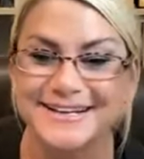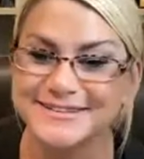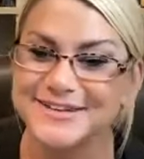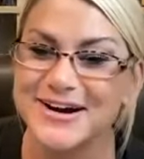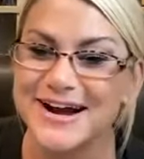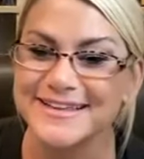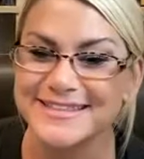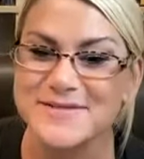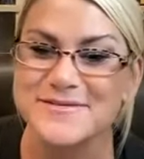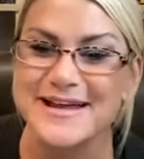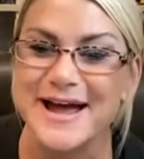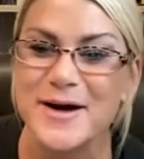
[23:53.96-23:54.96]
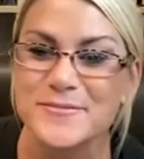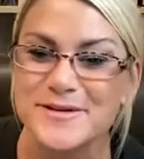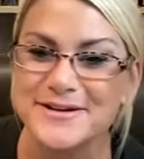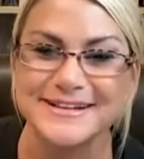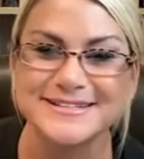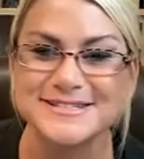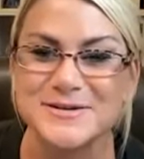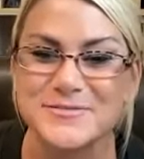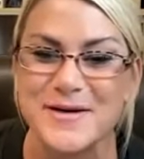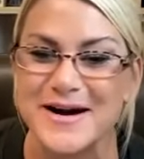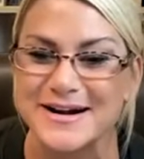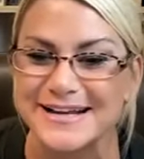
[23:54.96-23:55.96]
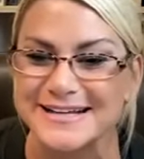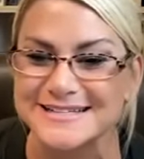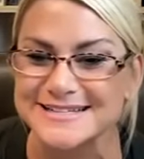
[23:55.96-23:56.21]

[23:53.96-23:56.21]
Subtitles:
Laura, let me help you. Let's do parties.